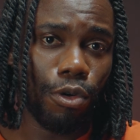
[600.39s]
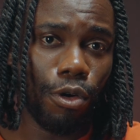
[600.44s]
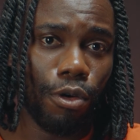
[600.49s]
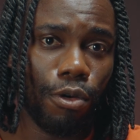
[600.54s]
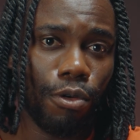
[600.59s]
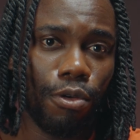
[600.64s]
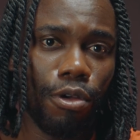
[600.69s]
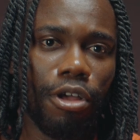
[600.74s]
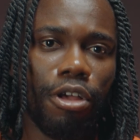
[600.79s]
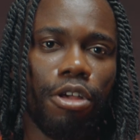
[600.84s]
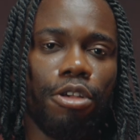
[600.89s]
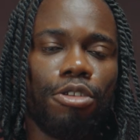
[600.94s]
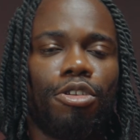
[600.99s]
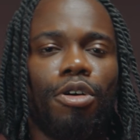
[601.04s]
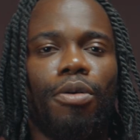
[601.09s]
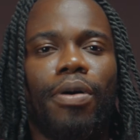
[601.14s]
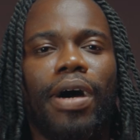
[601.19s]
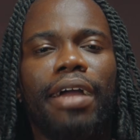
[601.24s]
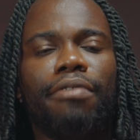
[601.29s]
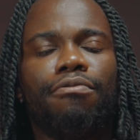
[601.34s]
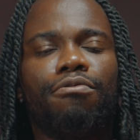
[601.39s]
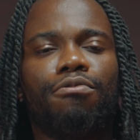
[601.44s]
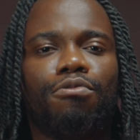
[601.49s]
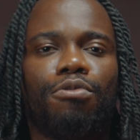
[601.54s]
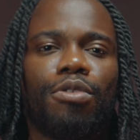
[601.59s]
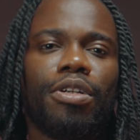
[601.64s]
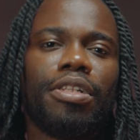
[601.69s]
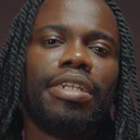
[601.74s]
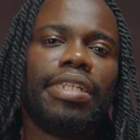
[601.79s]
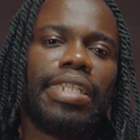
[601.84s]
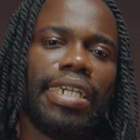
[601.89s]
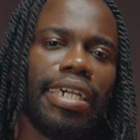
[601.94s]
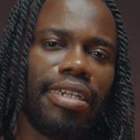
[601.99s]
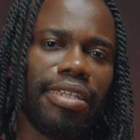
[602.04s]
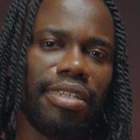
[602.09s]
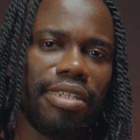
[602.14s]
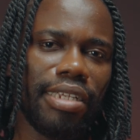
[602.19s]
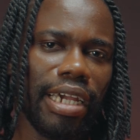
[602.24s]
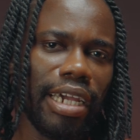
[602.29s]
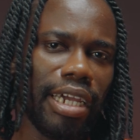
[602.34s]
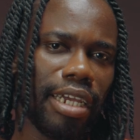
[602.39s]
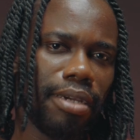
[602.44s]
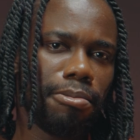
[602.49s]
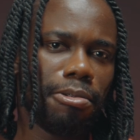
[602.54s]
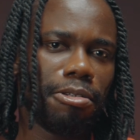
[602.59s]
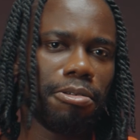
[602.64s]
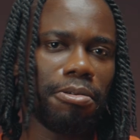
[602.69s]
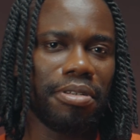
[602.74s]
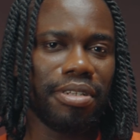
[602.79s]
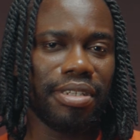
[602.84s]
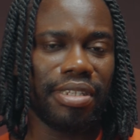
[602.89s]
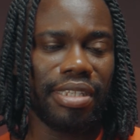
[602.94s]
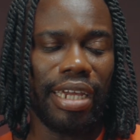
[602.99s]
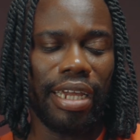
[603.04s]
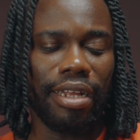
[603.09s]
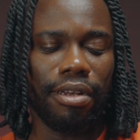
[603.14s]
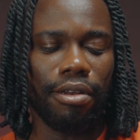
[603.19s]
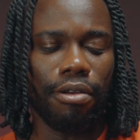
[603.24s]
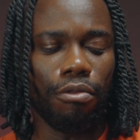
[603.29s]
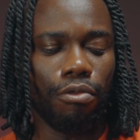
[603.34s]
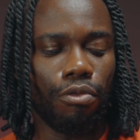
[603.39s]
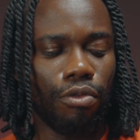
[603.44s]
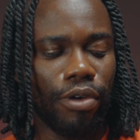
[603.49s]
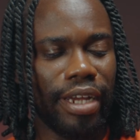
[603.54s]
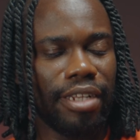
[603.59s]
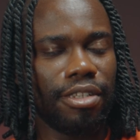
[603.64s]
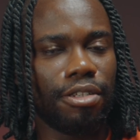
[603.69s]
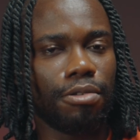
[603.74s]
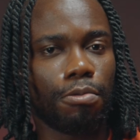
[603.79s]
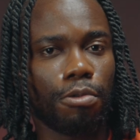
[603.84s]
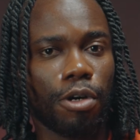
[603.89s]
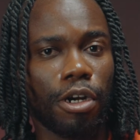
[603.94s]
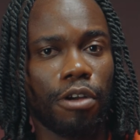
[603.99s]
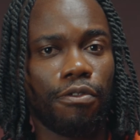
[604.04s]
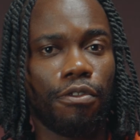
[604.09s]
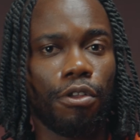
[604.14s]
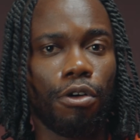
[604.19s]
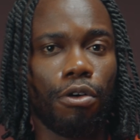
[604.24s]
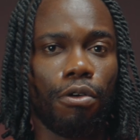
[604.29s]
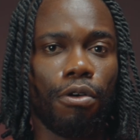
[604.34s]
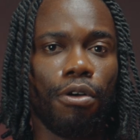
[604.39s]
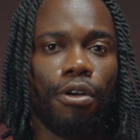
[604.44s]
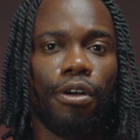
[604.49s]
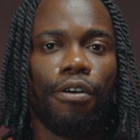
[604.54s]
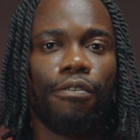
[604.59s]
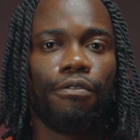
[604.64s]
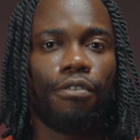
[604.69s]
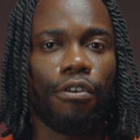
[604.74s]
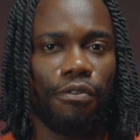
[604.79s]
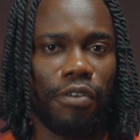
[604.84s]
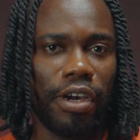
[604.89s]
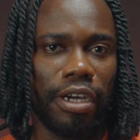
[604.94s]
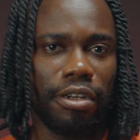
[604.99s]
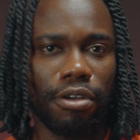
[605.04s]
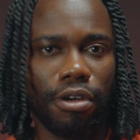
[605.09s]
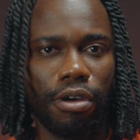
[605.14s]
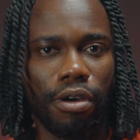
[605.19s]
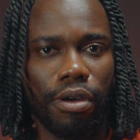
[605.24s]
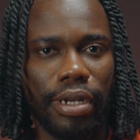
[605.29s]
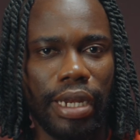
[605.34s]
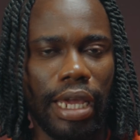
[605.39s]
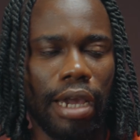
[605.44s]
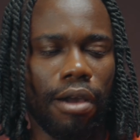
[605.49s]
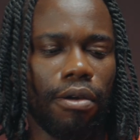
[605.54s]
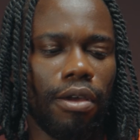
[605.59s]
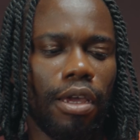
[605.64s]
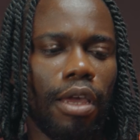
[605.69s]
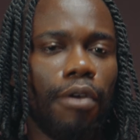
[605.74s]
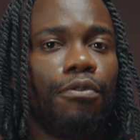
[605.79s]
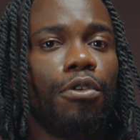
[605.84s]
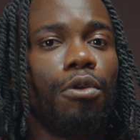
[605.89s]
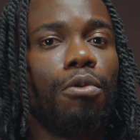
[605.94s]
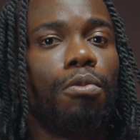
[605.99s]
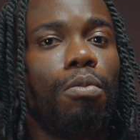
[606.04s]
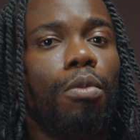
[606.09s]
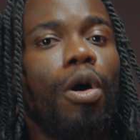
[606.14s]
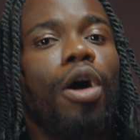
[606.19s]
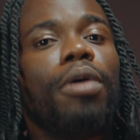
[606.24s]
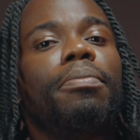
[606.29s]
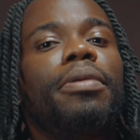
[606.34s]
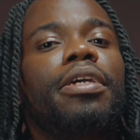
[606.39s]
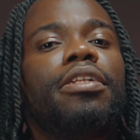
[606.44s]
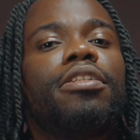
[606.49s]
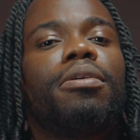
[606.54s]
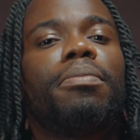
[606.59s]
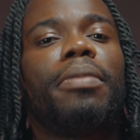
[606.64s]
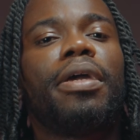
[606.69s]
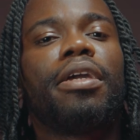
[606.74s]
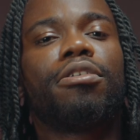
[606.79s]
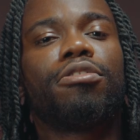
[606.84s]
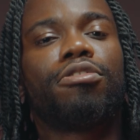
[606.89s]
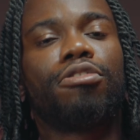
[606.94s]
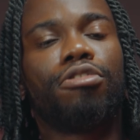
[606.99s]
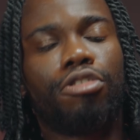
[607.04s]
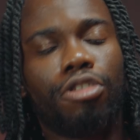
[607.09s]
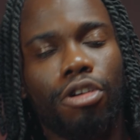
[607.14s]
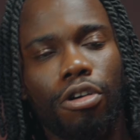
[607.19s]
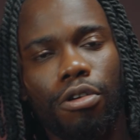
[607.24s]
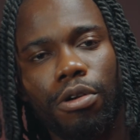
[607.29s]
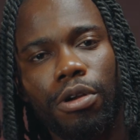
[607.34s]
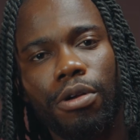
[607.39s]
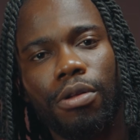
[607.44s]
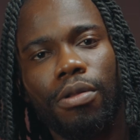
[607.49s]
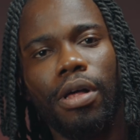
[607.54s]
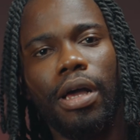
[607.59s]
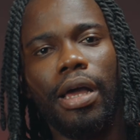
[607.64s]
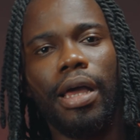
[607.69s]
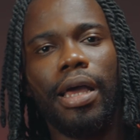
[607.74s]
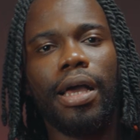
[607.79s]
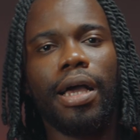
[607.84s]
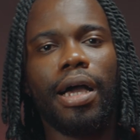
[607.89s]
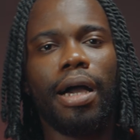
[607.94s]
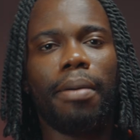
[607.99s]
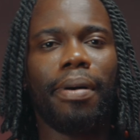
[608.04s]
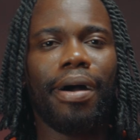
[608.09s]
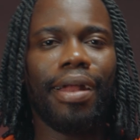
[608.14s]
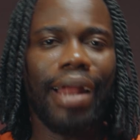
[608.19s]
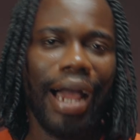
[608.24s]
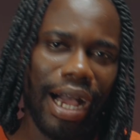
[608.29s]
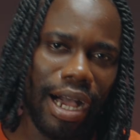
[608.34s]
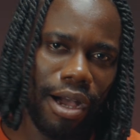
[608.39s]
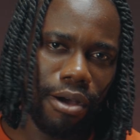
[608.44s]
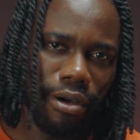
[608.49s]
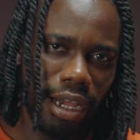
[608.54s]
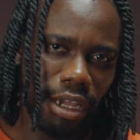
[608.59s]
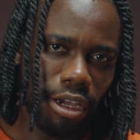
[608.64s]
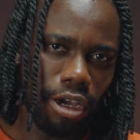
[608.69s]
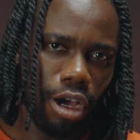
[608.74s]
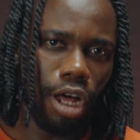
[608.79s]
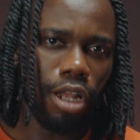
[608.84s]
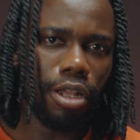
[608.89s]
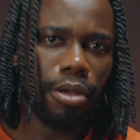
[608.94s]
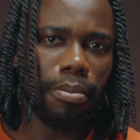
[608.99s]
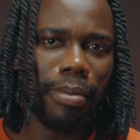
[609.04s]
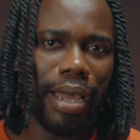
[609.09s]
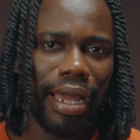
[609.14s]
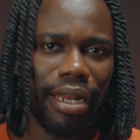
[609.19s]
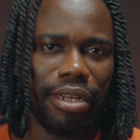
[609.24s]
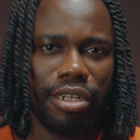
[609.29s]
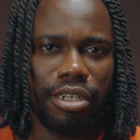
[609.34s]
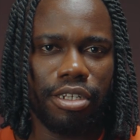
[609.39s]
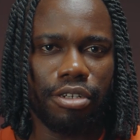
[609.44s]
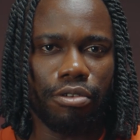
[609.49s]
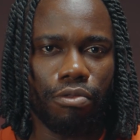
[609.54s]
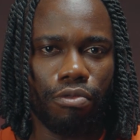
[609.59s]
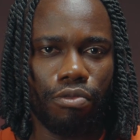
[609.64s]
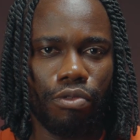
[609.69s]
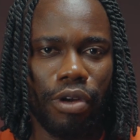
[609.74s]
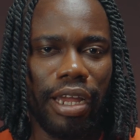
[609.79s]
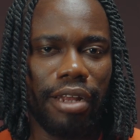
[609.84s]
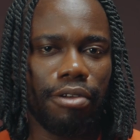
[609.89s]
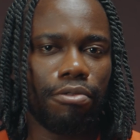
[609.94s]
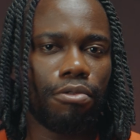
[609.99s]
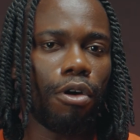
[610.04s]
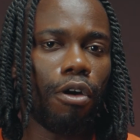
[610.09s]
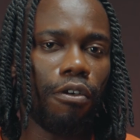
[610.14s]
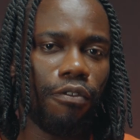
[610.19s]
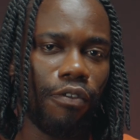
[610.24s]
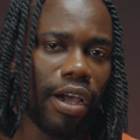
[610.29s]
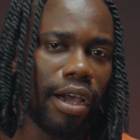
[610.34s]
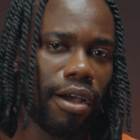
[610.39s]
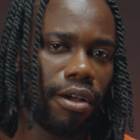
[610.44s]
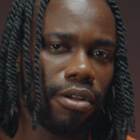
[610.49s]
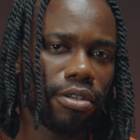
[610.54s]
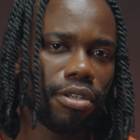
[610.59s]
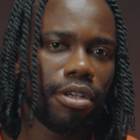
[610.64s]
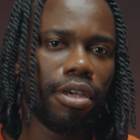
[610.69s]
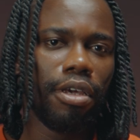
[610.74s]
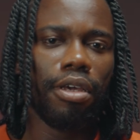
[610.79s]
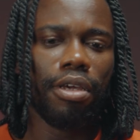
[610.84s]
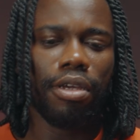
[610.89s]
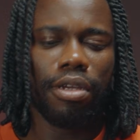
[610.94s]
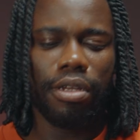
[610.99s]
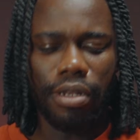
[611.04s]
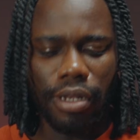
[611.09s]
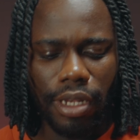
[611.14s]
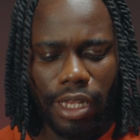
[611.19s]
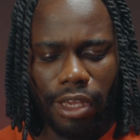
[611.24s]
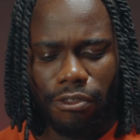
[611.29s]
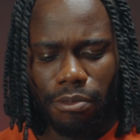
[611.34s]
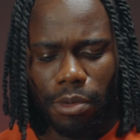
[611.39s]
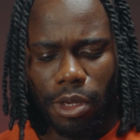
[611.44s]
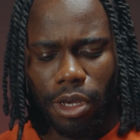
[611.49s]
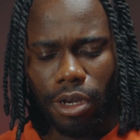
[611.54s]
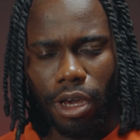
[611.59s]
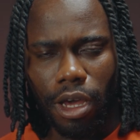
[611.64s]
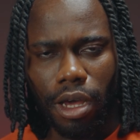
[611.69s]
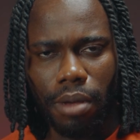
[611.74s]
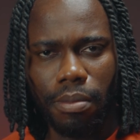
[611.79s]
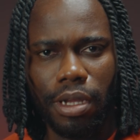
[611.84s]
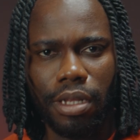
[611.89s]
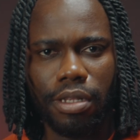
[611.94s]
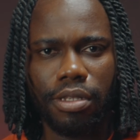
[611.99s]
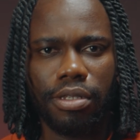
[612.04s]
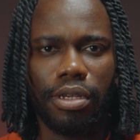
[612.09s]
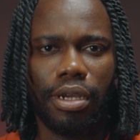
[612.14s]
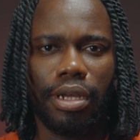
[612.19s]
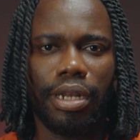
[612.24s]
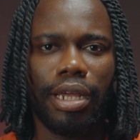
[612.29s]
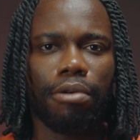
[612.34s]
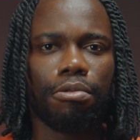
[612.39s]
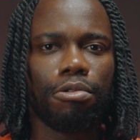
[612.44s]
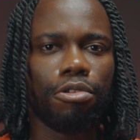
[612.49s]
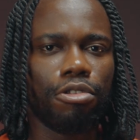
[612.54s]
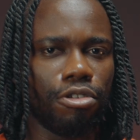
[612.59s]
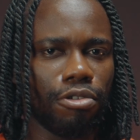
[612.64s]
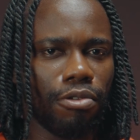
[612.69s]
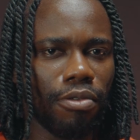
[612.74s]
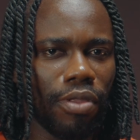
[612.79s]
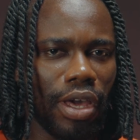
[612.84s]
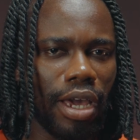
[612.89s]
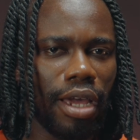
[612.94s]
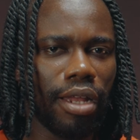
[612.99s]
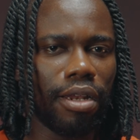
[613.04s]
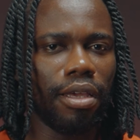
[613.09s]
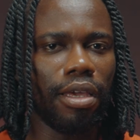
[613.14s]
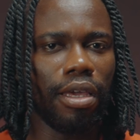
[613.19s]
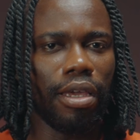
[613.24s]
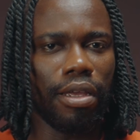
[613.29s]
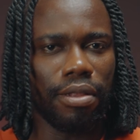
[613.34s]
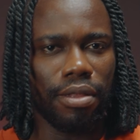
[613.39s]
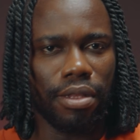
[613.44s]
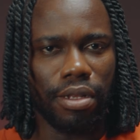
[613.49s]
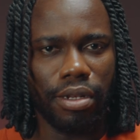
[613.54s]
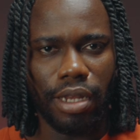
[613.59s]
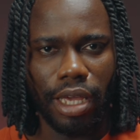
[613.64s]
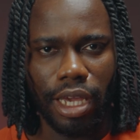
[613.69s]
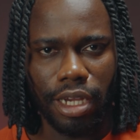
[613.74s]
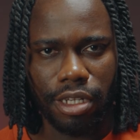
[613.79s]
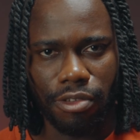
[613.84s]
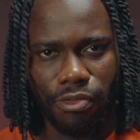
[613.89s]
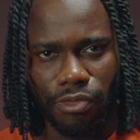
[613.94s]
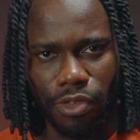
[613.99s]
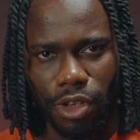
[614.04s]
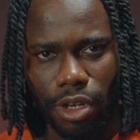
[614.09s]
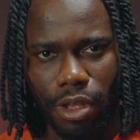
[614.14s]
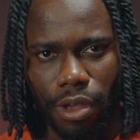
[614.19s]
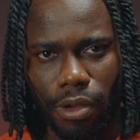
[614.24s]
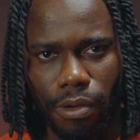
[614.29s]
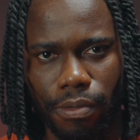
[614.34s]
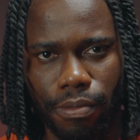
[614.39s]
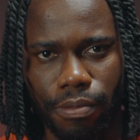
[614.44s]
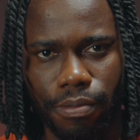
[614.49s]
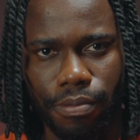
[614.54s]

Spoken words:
Pro, so I've really taken time to understand RED's workflow for Final Cut. Now, if you want me to make a tutorial about how I color manage RED RAW files, leave me a comment and I will do that in the next video.